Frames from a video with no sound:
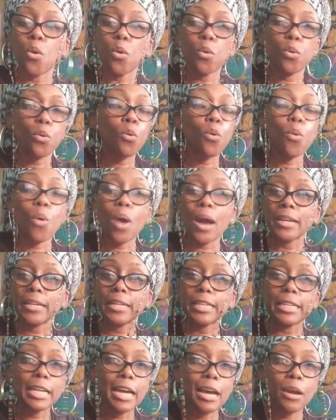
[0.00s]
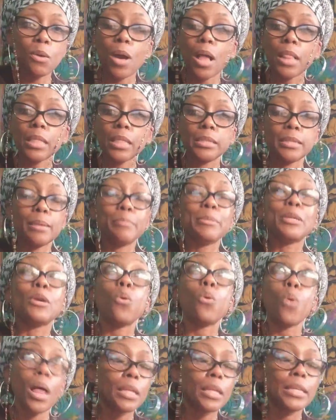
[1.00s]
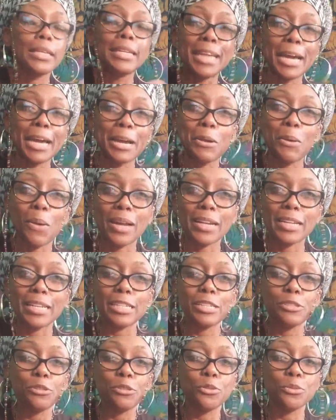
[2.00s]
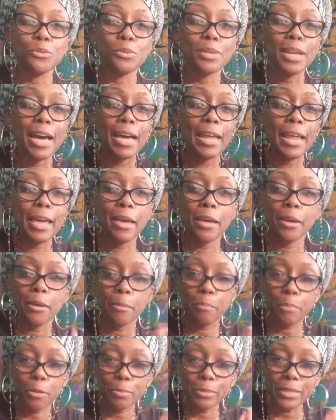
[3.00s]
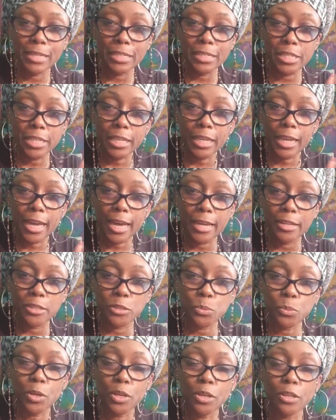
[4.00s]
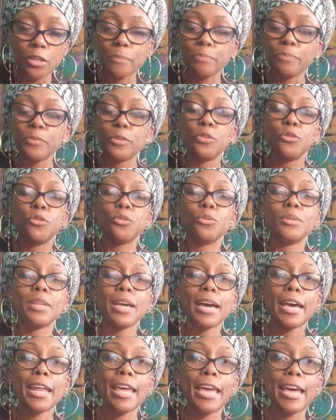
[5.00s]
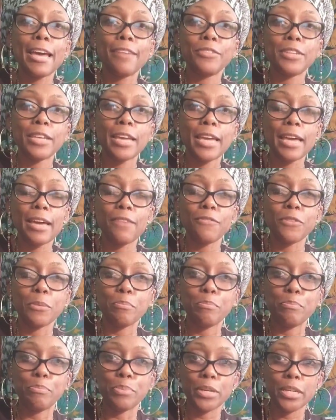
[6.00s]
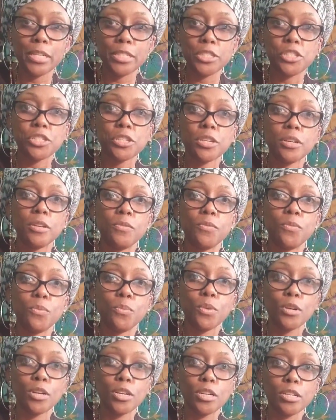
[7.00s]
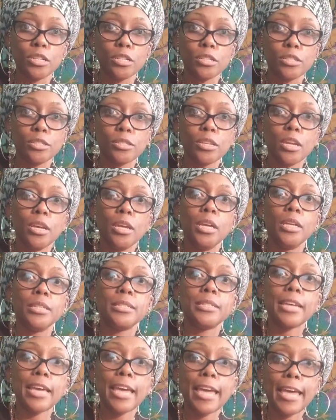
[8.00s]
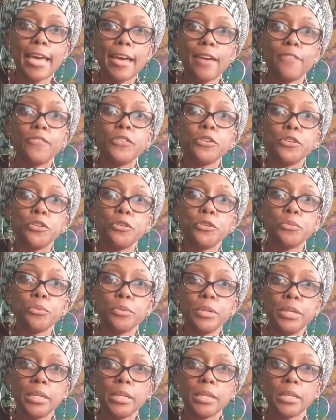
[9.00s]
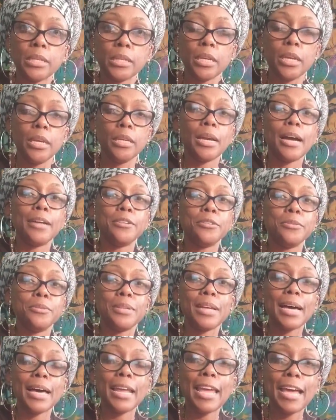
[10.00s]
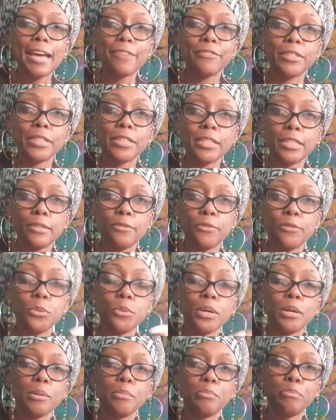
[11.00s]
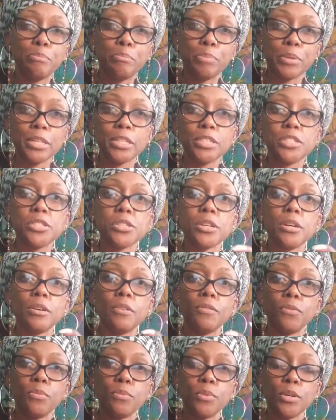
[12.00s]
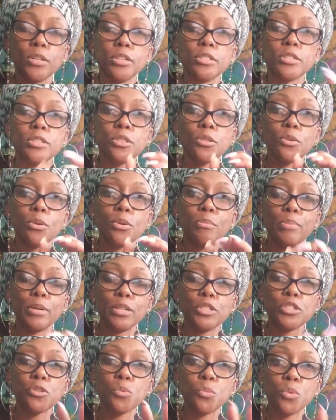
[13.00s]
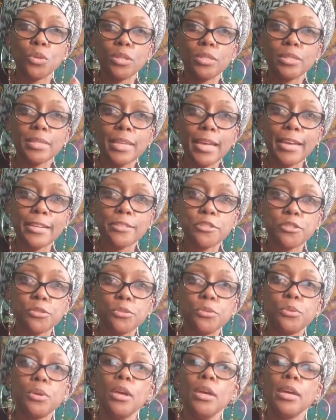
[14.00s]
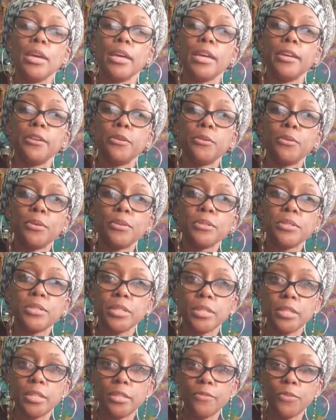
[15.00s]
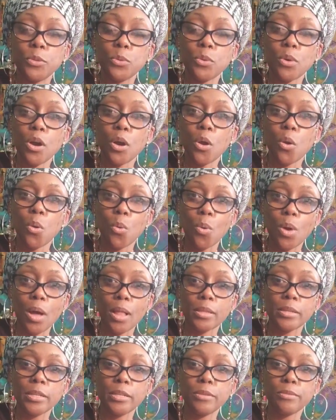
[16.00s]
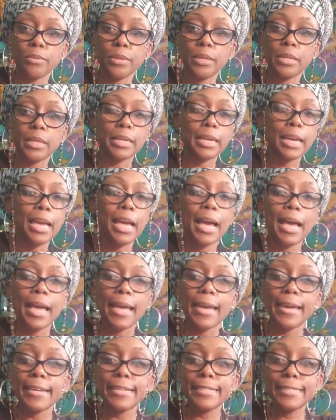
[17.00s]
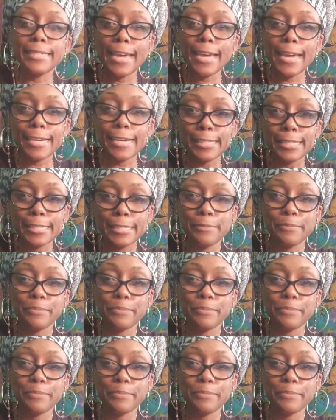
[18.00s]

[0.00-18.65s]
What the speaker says: Quantity, not quality. I mean, quality, not quantity. You do not have, Purple Dashiki Goddess, welcome. You do not have to have a bunch of words to have a good reading. I do not have to give you a bunch of words and throw a bunch of words at you in order to give you a quality reading. Hey, Tassie.